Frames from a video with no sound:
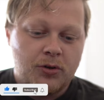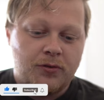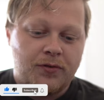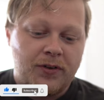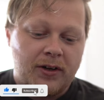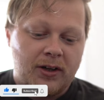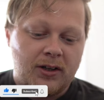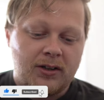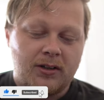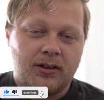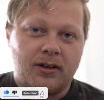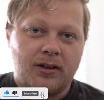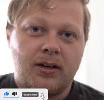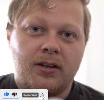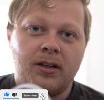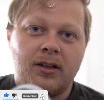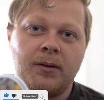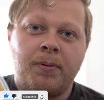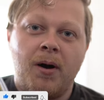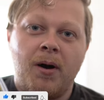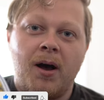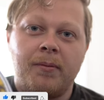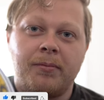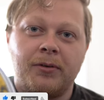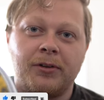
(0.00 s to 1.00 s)
you figure
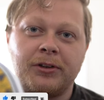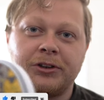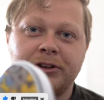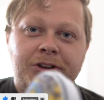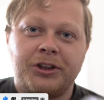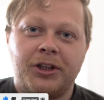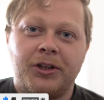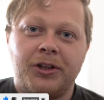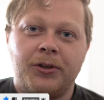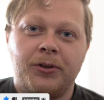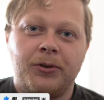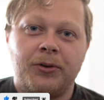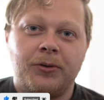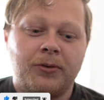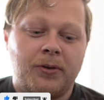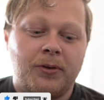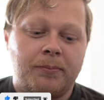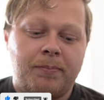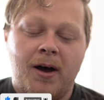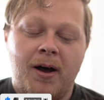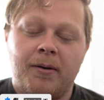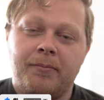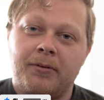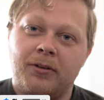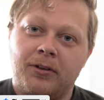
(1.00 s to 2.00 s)
the popular show
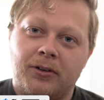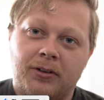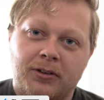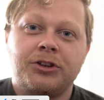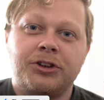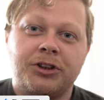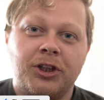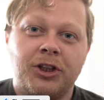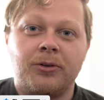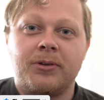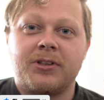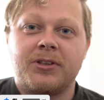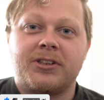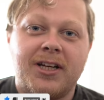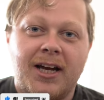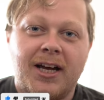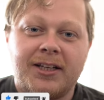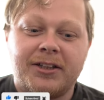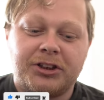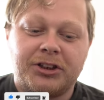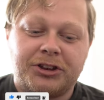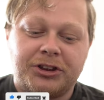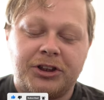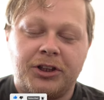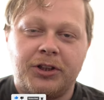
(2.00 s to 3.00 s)

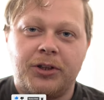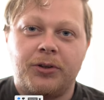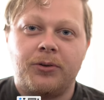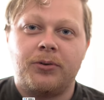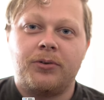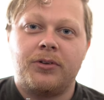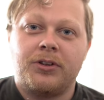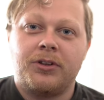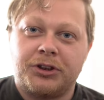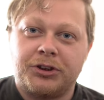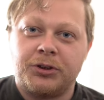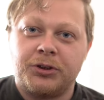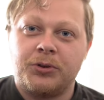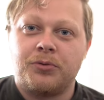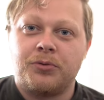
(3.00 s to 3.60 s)
inside the show, the